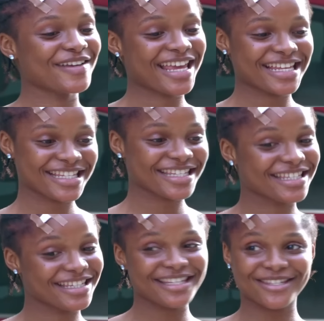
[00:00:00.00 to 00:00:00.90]
Yes,
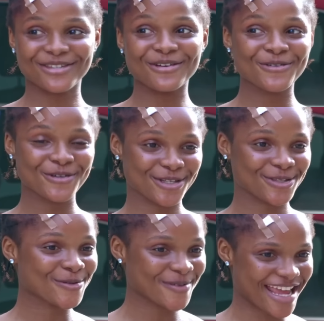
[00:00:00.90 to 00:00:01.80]
this uncle is
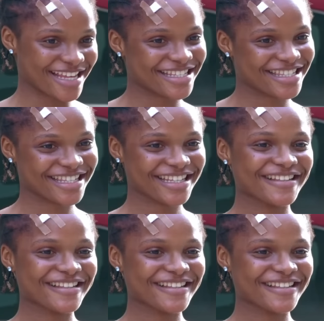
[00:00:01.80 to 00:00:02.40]
so nice.